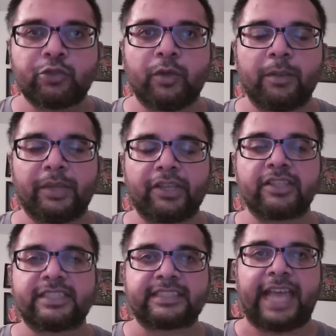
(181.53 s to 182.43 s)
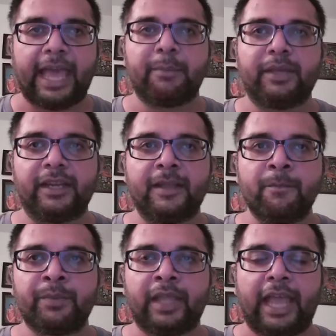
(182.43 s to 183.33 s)
That's why it's a ritual because
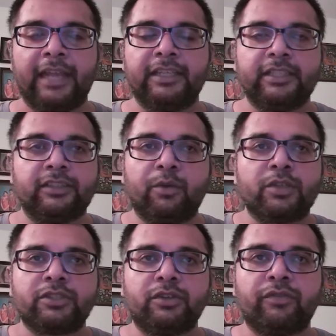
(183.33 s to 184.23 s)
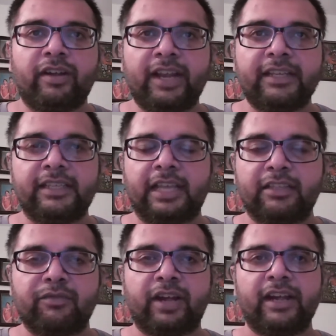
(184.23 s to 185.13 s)
it's a habit. And there was
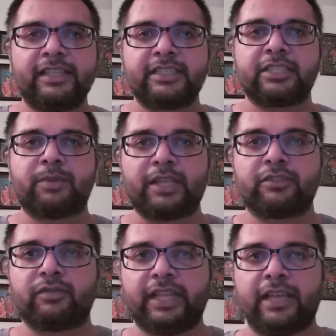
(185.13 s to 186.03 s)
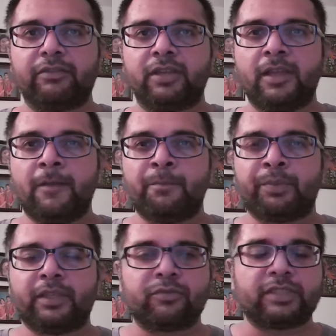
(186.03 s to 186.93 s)
no variety, and variety is the spice of
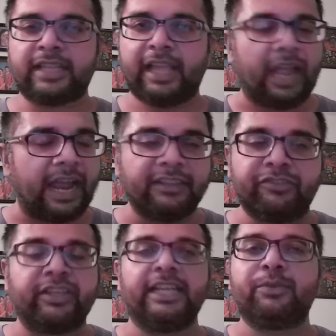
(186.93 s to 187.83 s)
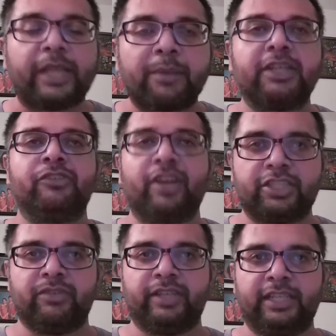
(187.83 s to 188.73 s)
life. It was like
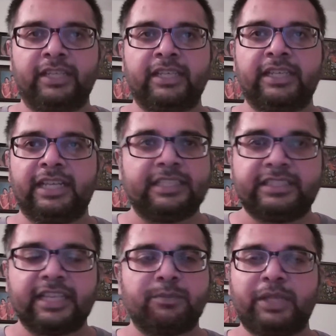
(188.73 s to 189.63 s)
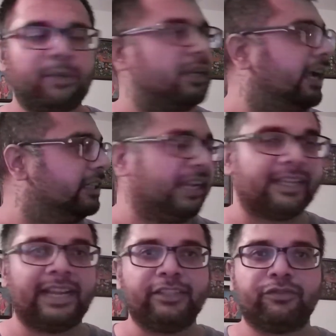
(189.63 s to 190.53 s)
it became a drudgery. It just
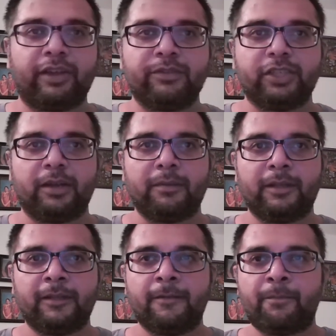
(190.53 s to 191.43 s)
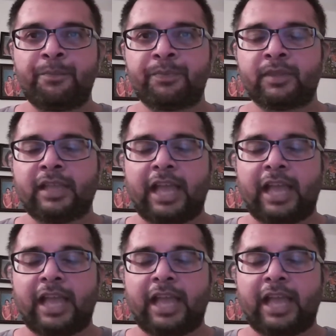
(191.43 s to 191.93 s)
became like a 9 to 5 job.